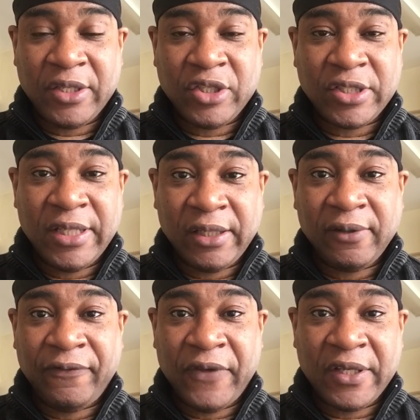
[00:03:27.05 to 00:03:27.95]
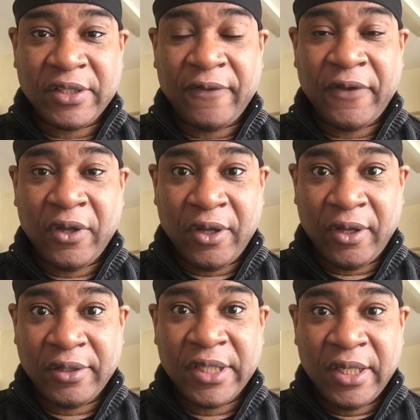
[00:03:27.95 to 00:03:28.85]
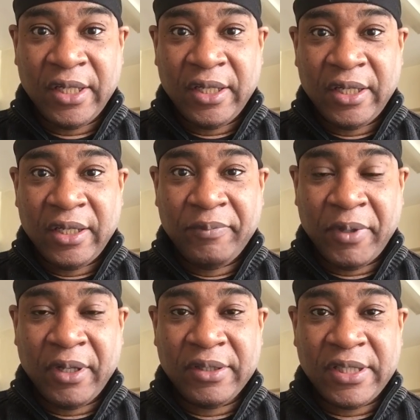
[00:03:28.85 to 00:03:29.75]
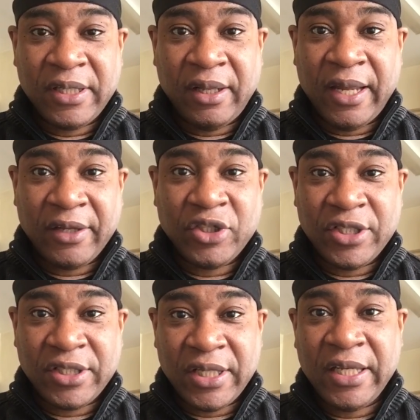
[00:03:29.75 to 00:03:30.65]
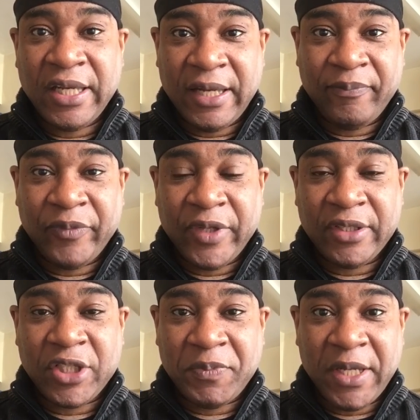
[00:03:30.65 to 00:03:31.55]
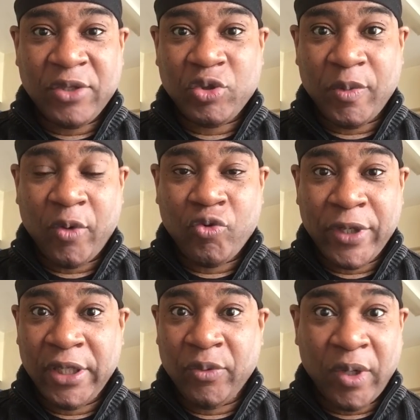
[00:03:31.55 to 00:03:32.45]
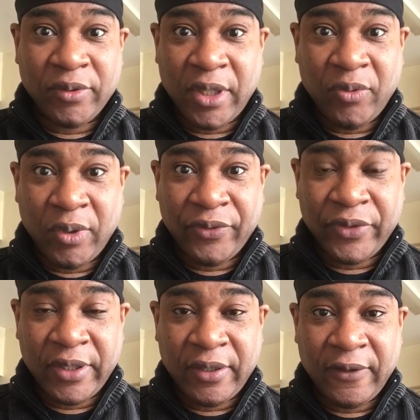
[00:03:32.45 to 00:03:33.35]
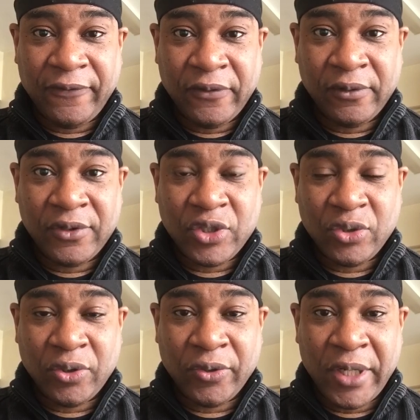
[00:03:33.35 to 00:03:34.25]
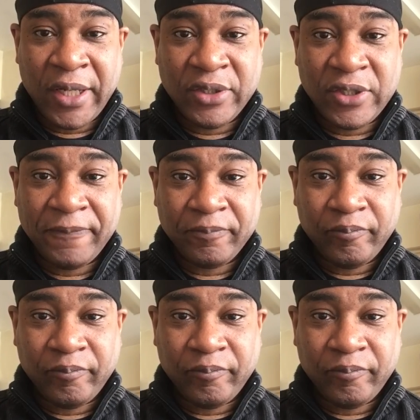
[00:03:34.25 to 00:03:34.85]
It's just little things I've heard, but until I actually see him and speak to him, I really won't know what the full story is.